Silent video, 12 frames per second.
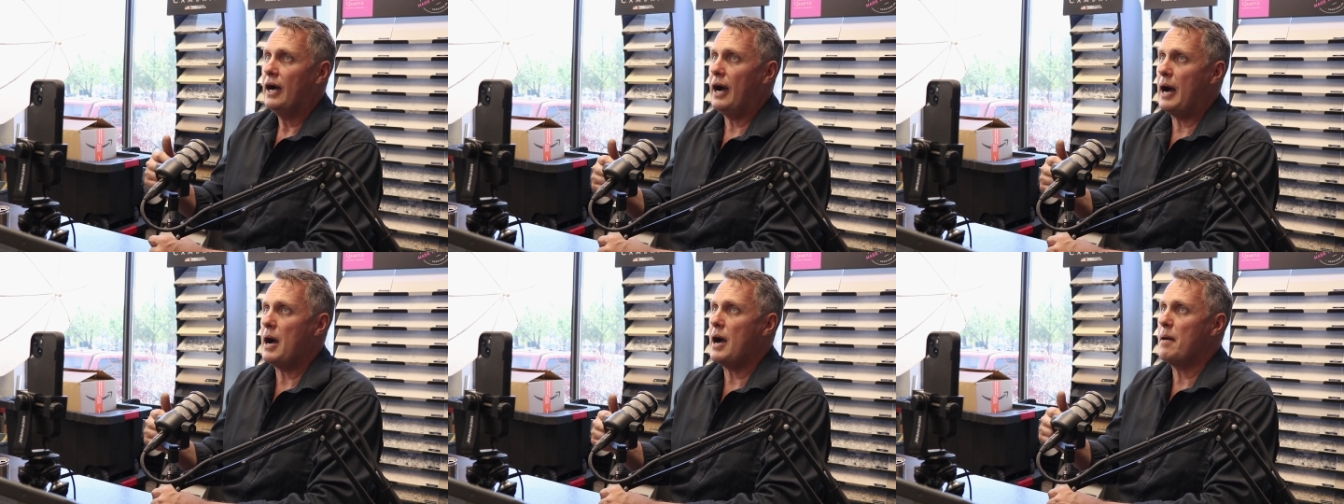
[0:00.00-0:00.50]

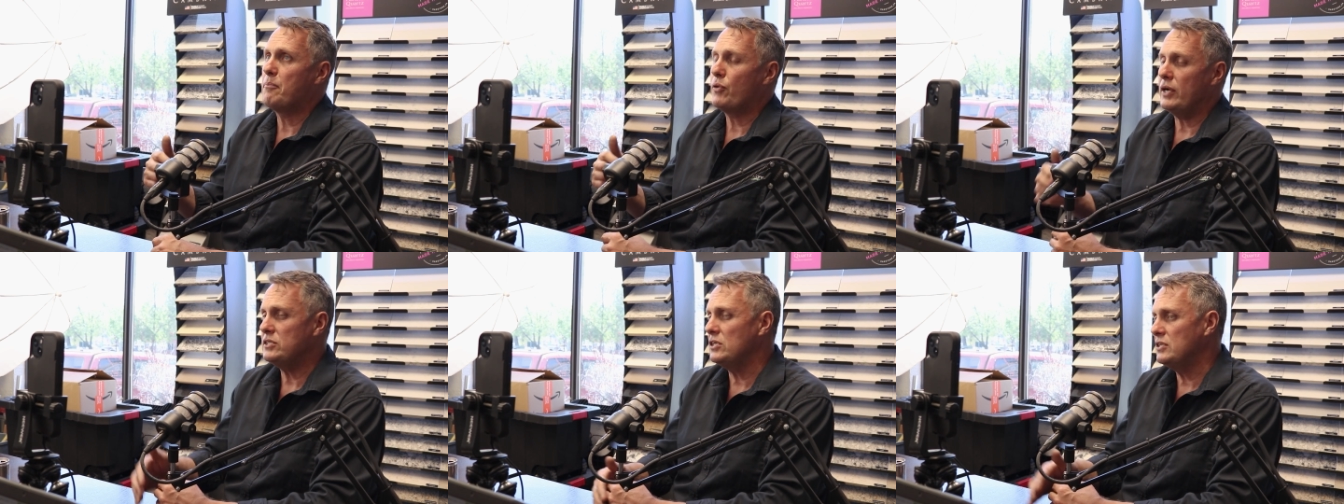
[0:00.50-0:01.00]
uh,
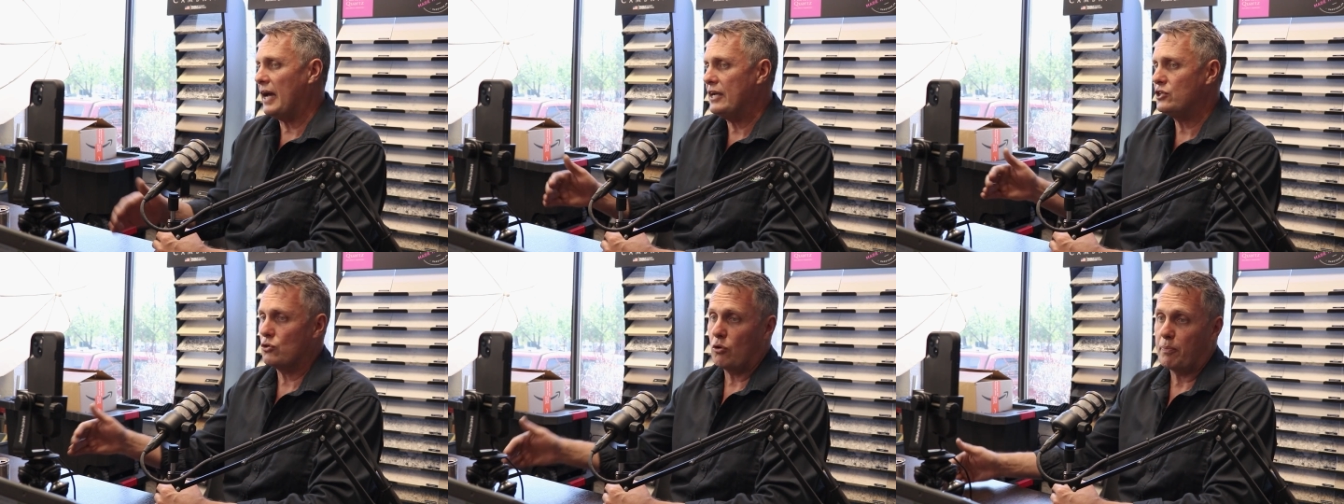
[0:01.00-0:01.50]

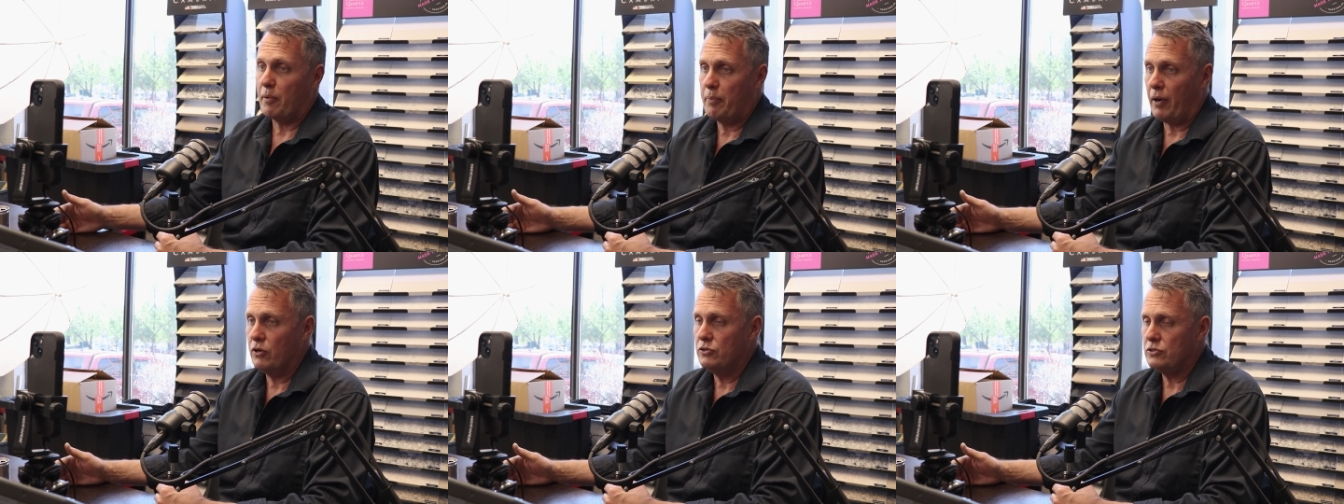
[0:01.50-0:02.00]
presentation or
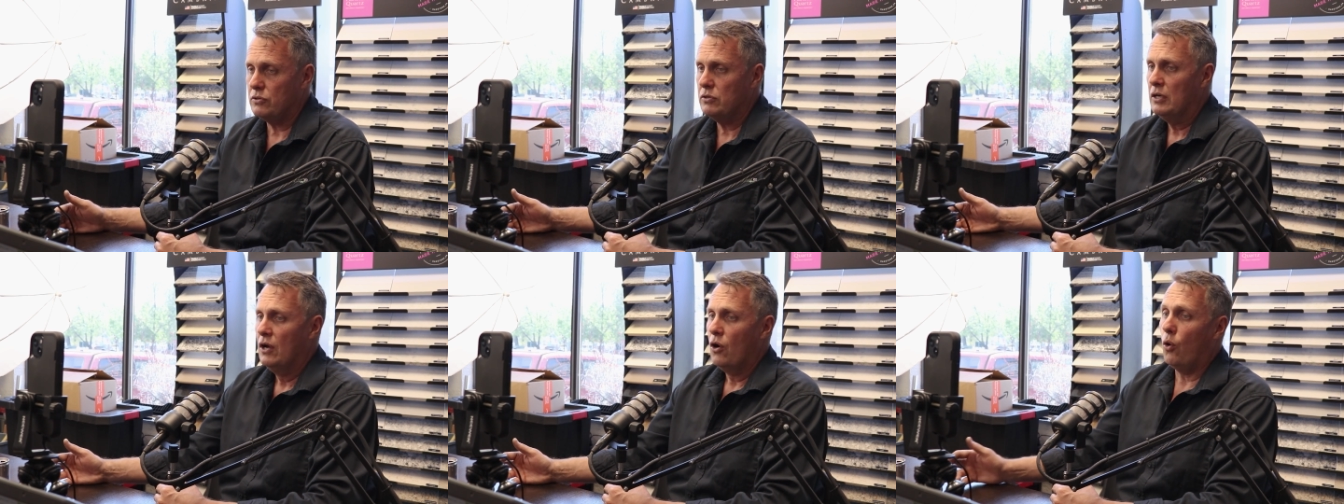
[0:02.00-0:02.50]

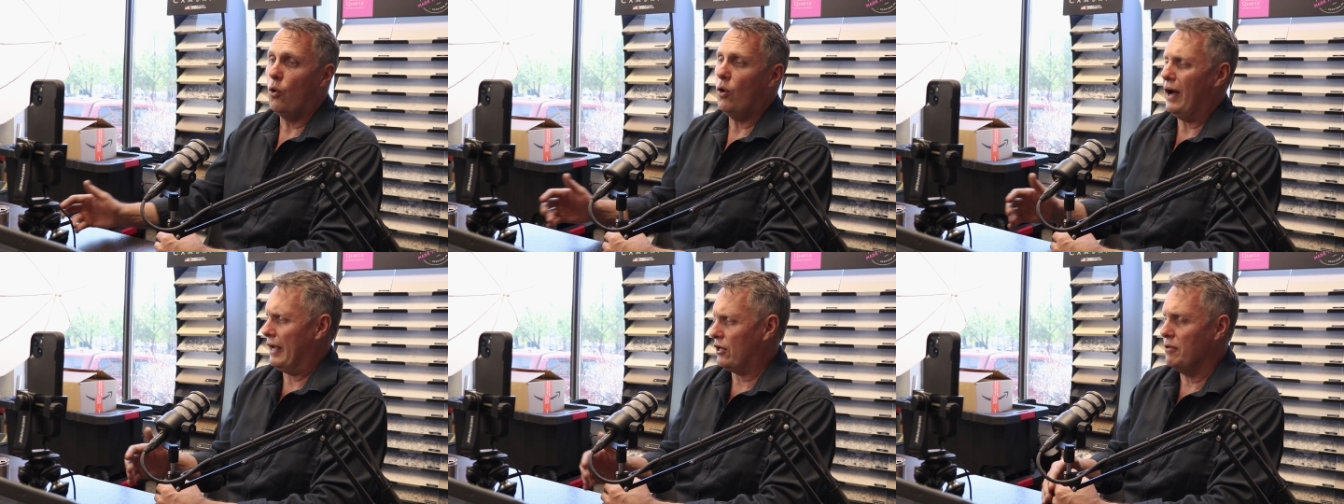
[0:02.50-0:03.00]
proposal
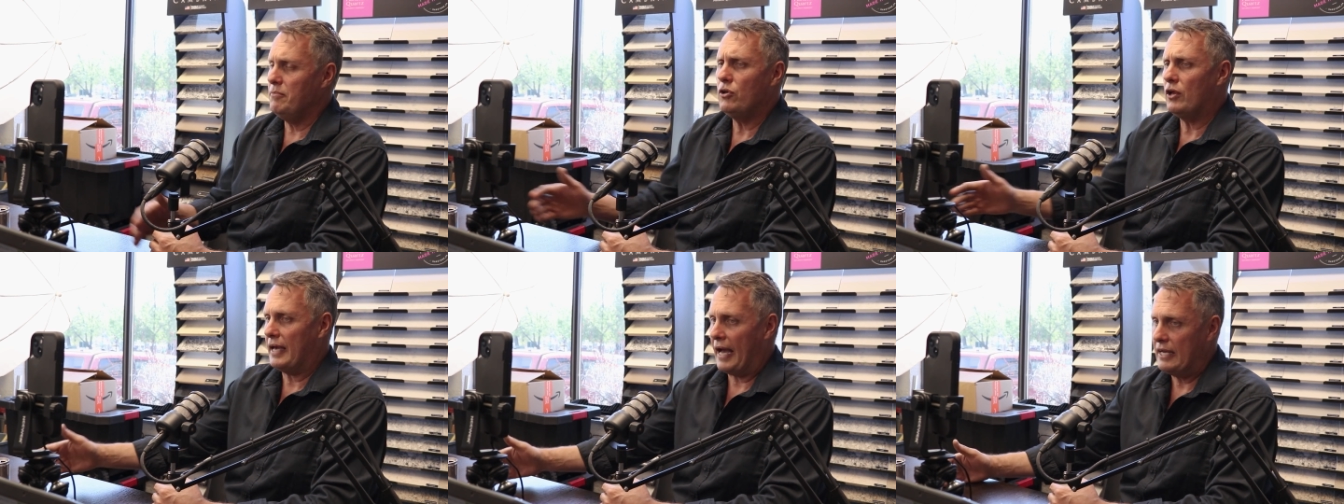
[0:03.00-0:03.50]
or
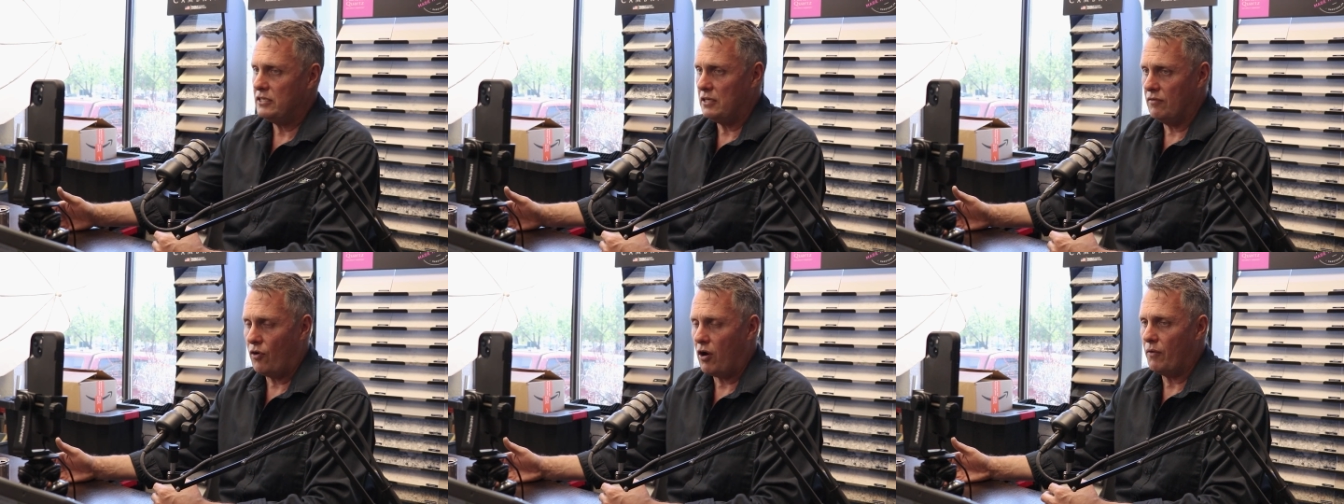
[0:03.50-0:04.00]

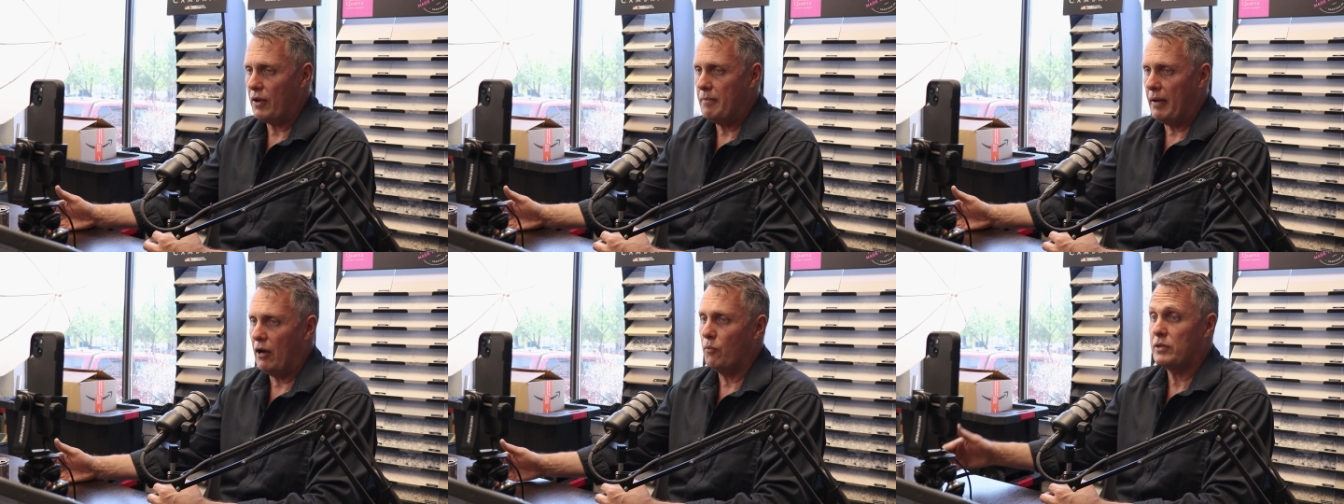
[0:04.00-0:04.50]
communication via
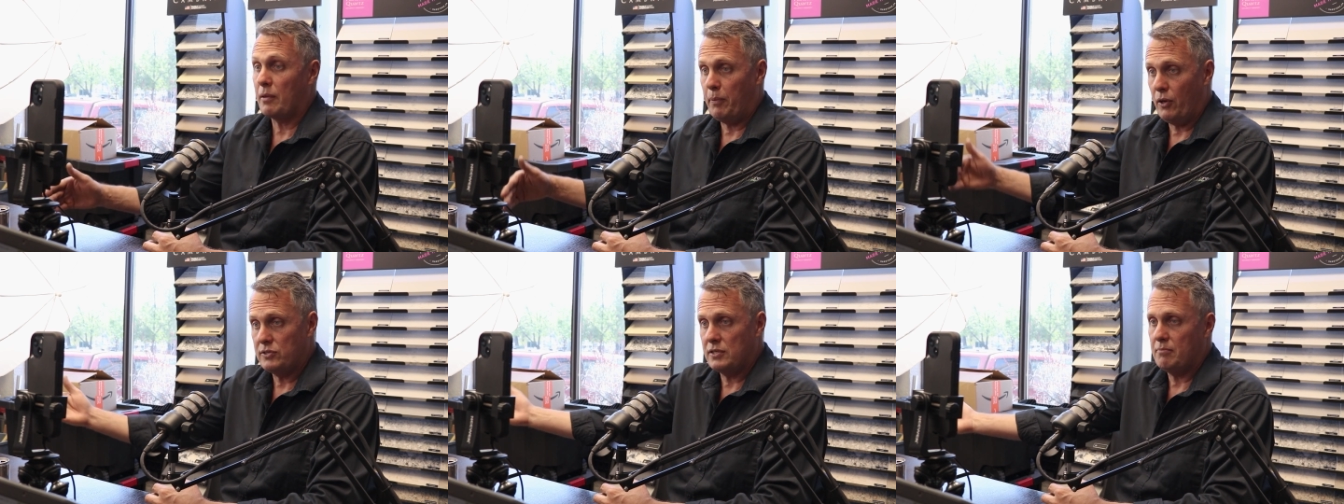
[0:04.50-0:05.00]
email with the
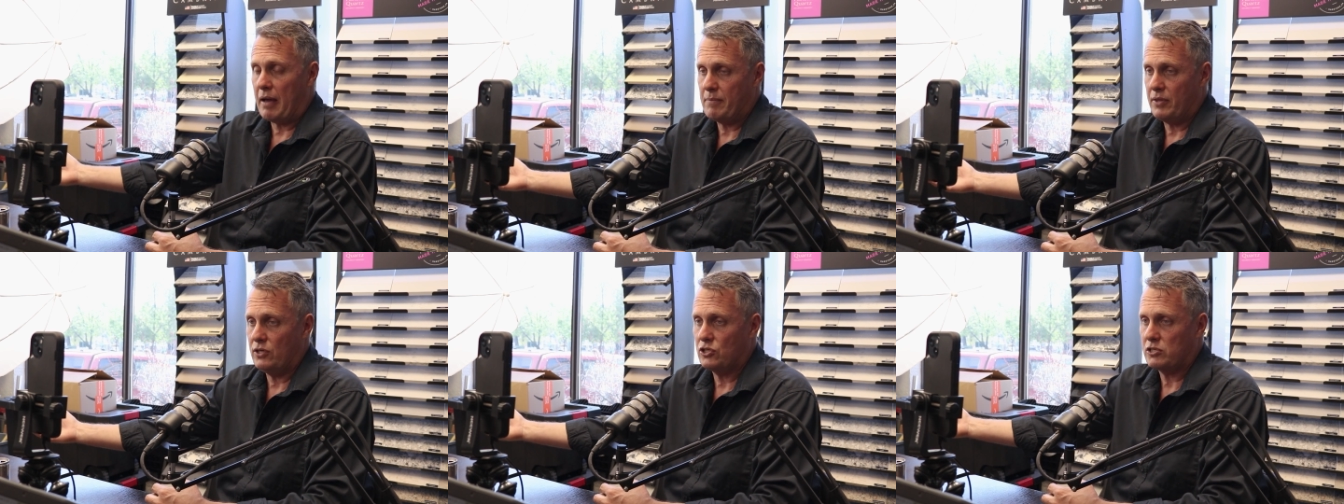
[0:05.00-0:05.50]
person
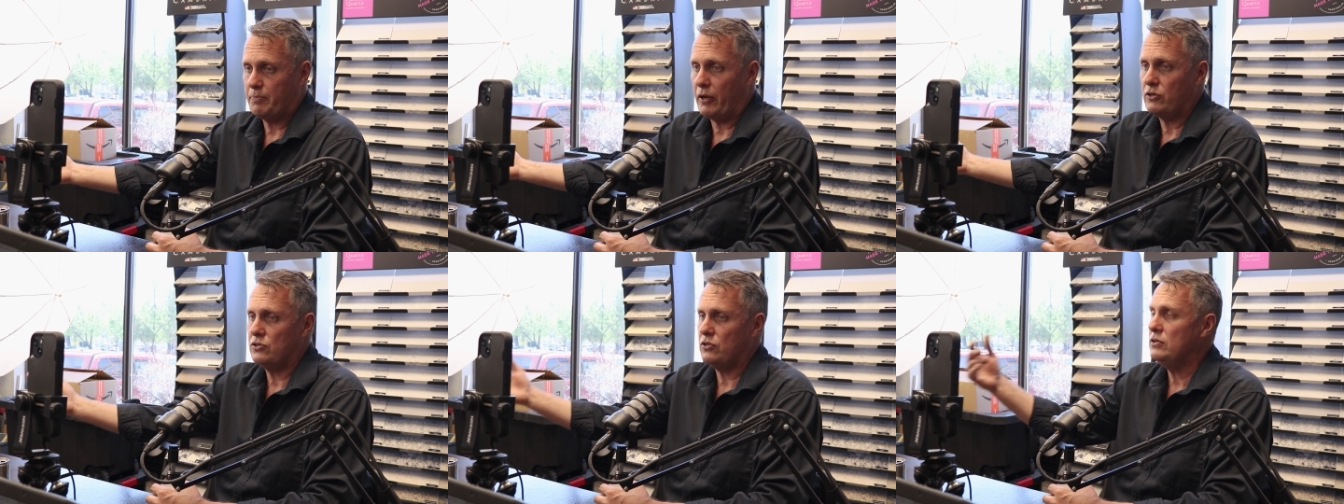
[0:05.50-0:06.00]
maybe that you just
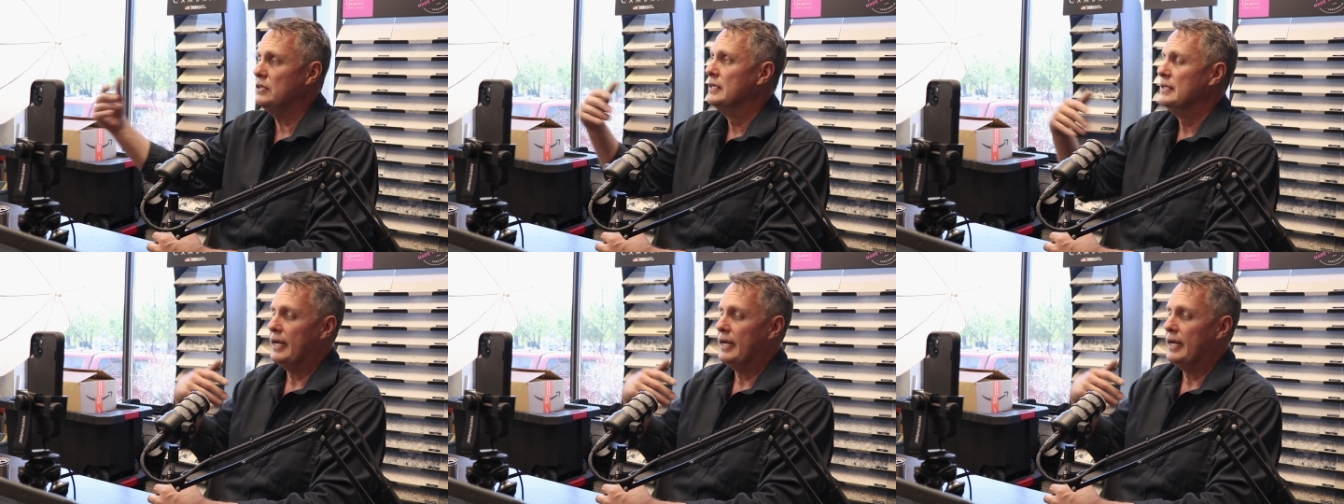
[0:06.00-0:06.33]
spoke to,